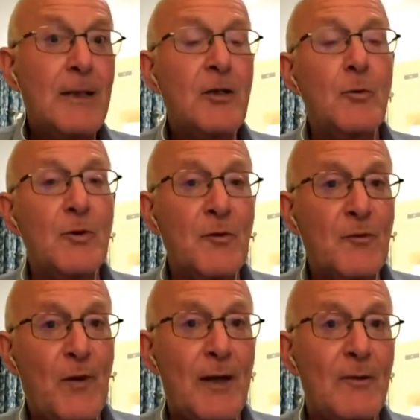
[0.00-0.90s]
you would
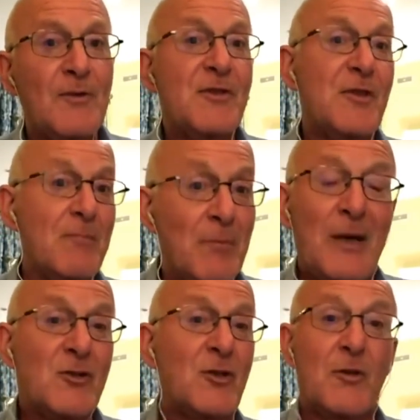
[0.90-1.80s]
have found that
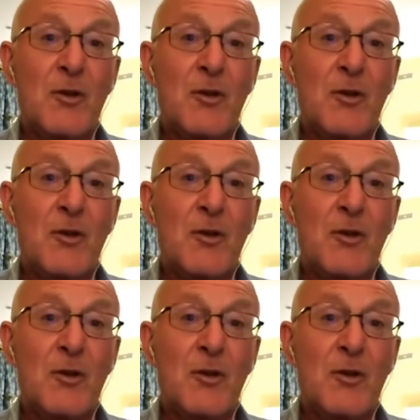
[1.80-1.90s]
much of